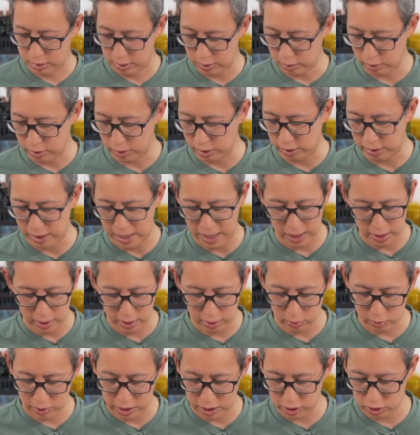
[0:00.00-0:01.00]
or your
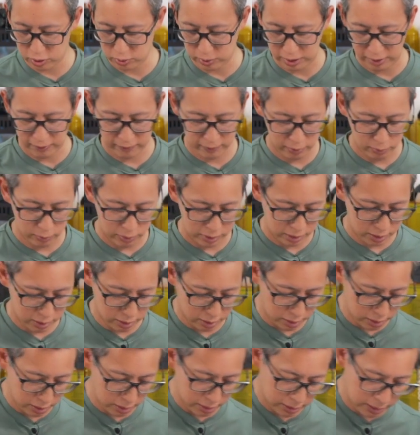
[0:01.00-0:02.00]
Allen wrench, whatever you want to
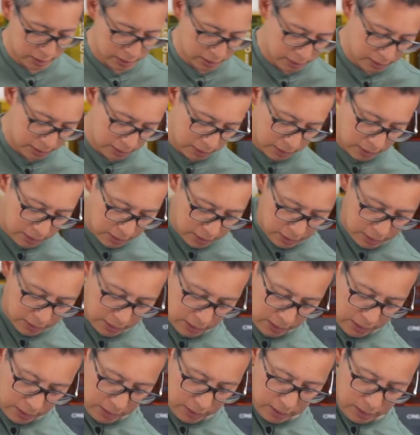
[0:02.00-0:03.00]
call it.
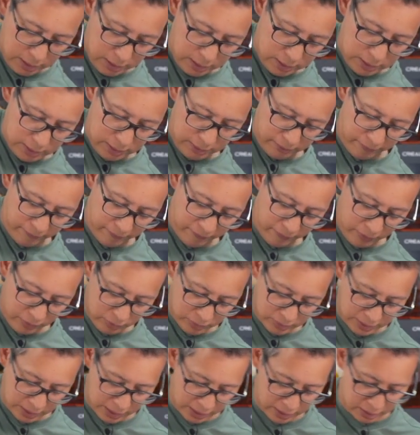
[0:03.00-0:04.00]

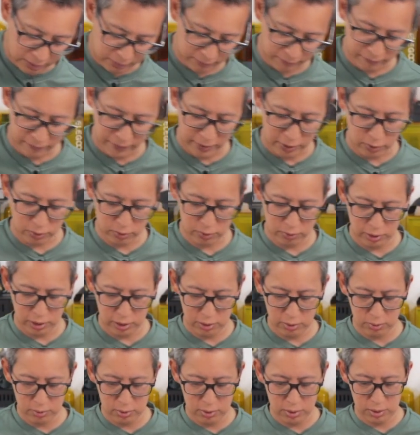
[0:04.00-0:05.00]
Feels like it's
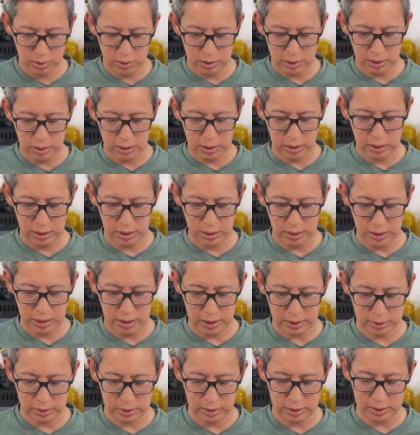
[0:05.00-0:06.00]
Velcro.
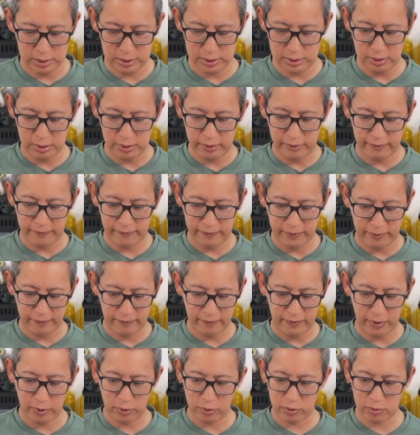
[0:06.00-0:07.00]
Yeah, so this is all a
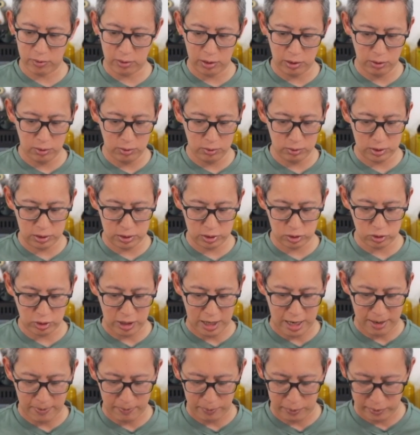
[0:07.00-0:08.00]
Velcro
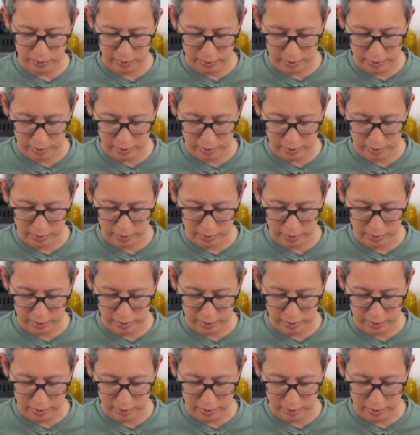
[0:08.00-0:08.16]
strap.